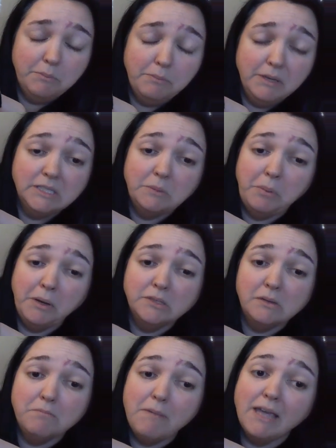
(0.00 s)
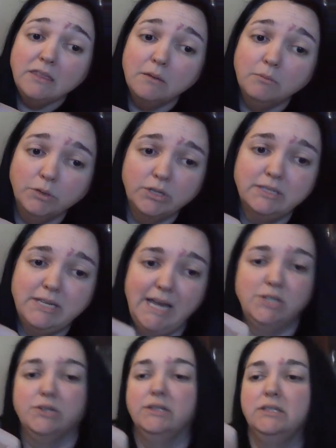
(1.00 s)
It's supposed to make them look
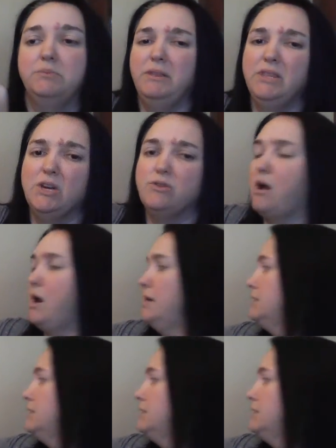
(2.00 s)
dangerous, but they're not.